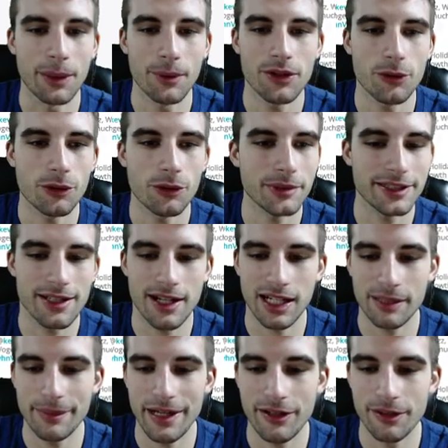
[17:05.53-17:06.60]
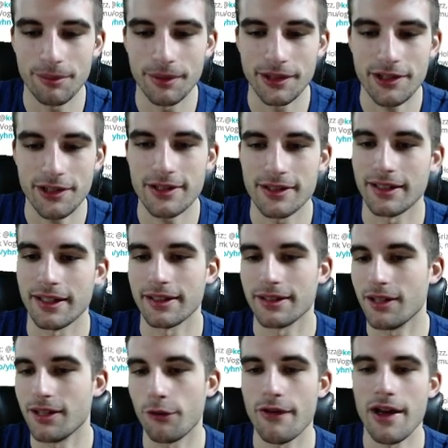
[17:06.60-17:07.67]
I wouldn't normally talk about him, but there is, like,
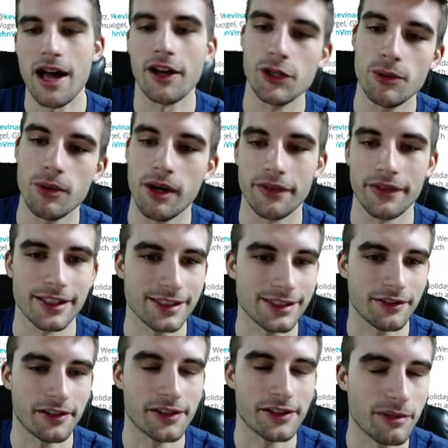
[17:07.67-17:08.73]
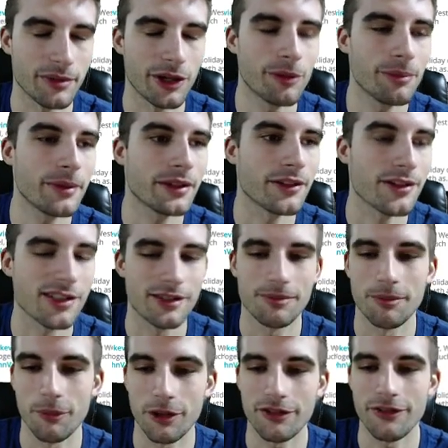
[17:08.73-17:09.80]
no value on this slate, so I'm hoping there's
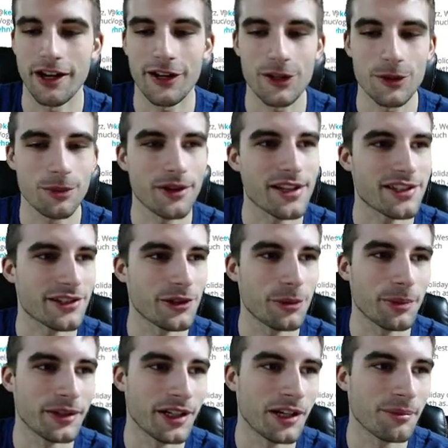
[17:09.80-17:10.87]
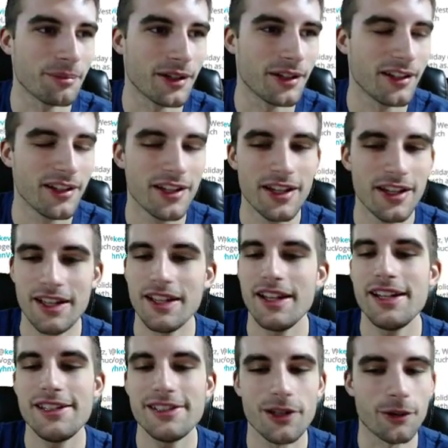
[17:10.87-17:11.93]
more value plays that open up, but
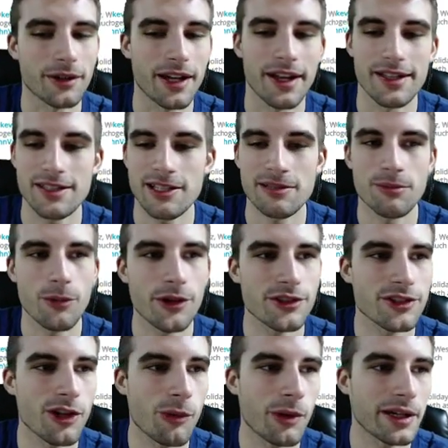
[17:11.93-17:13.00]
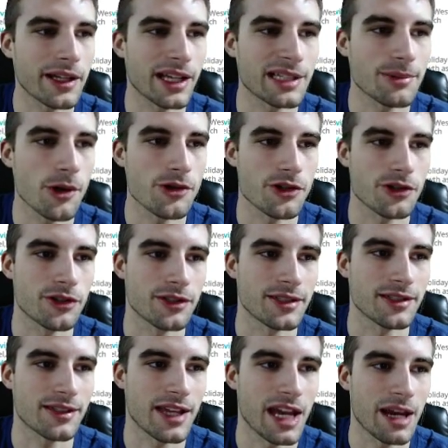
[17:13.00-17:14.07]
he's okay. It's just more so wanting exposure to
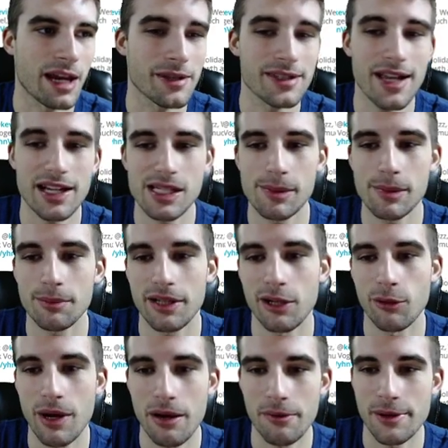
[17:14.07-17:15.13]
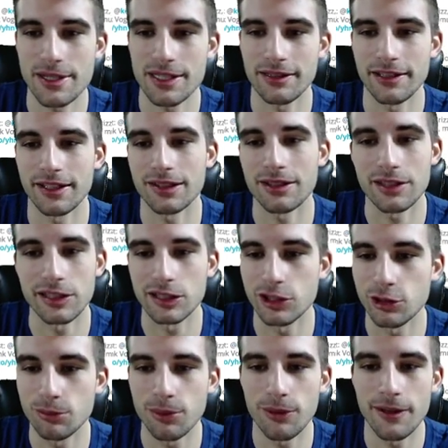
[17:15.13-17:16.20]
this game. He's actually been playing well recently,
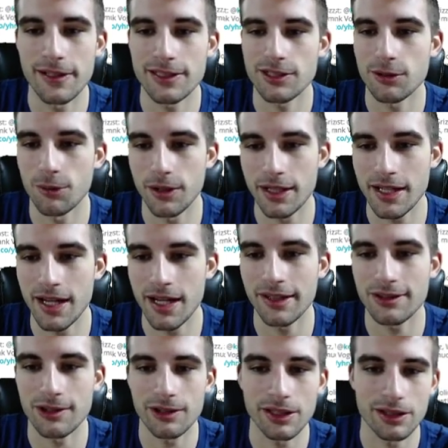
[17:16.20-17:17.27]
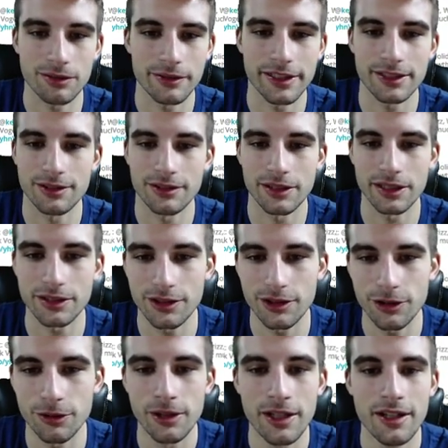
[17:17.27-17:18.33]
32 points, 28, 33,
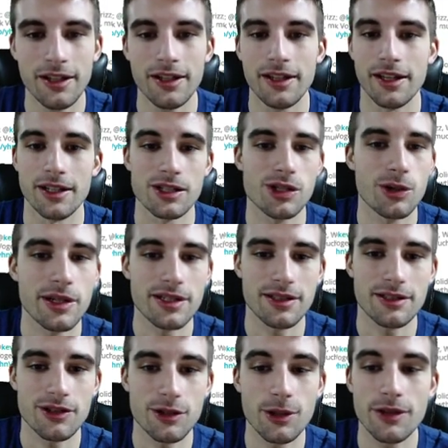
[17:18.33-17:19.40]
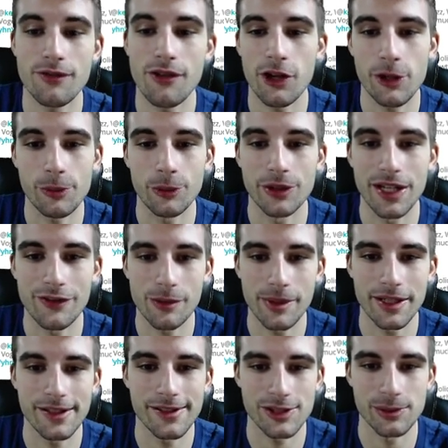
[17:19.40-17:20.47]
32, and shooting volume will never
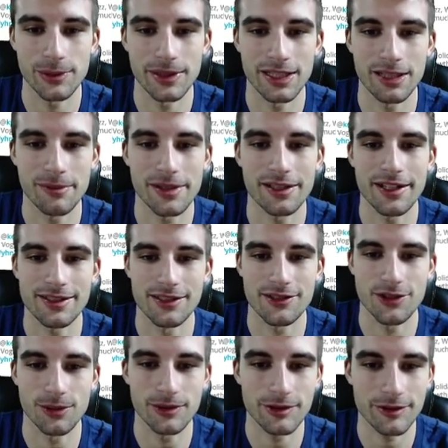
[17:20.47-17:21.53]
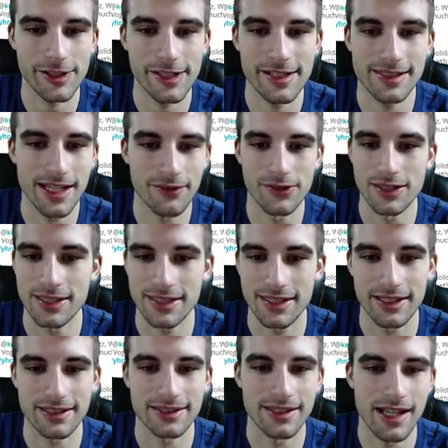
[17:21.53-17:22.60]
be an issue with him. He likes to shoot 3, 7,
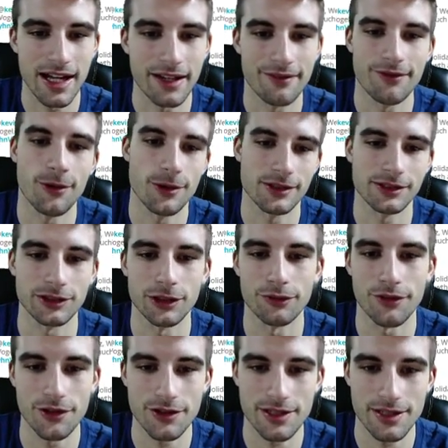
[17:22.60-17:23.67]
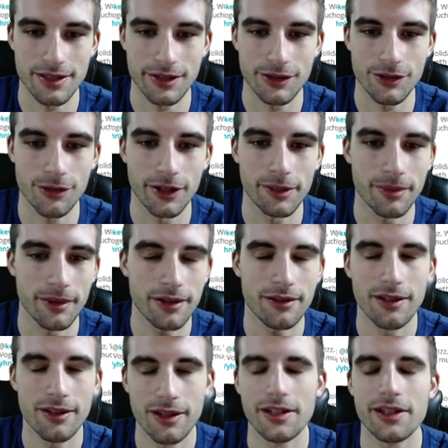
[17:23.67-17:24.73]
6, 9, 4 is a little low versus Detroit, but
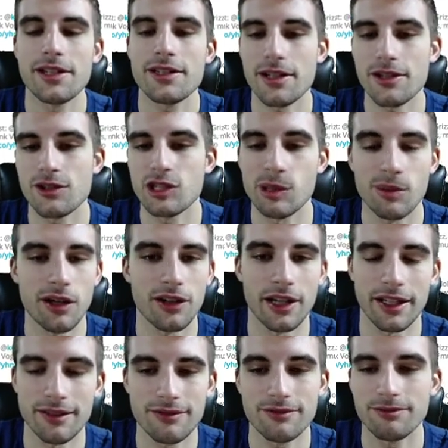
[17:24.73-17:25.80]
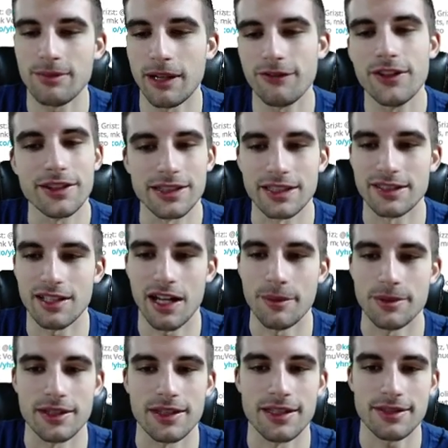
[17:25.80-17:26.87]
he's going to shoot the ball, like, about 15
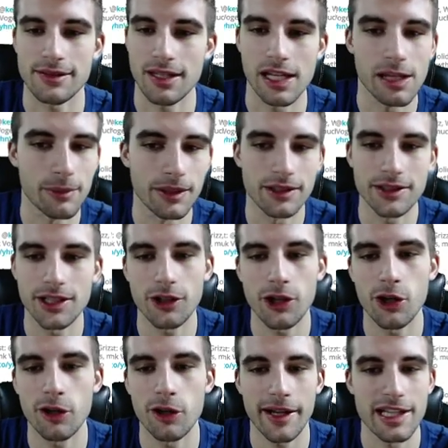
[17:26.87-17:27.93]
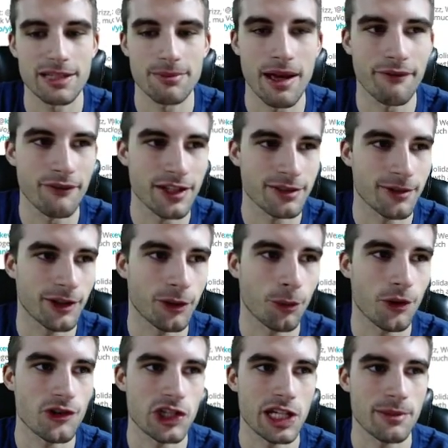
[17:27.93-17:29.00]
times in this game. And, you know, going up against Memphis, one of the
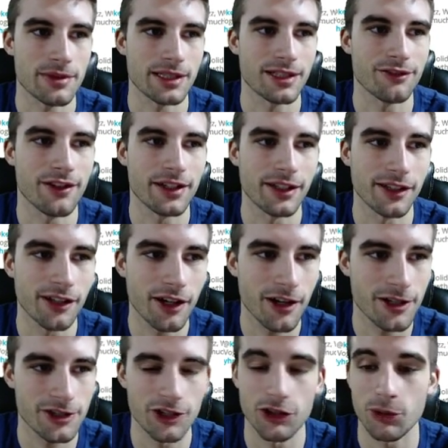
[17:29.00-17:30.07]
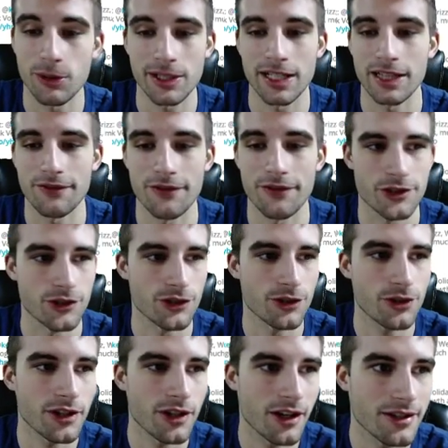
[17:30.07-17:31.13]
worst teams at defending guards, they're 29th versus
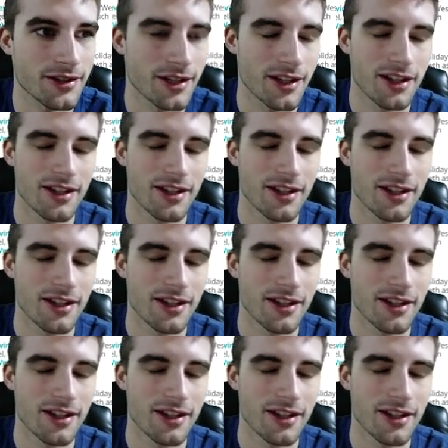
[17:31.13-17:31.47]
shooting guards,